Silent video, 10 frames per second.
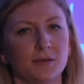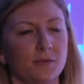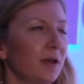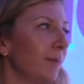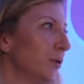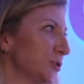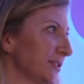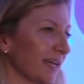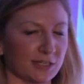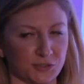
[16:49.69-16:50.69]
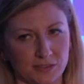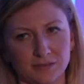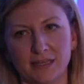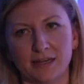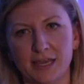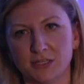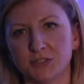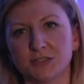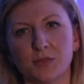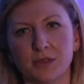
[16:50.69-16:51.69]
that are more transactional in nature.
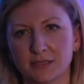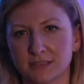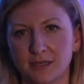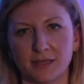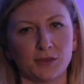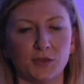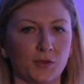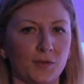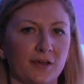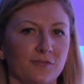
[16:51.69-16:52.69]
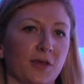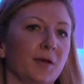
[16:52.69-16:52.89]
So things like, I've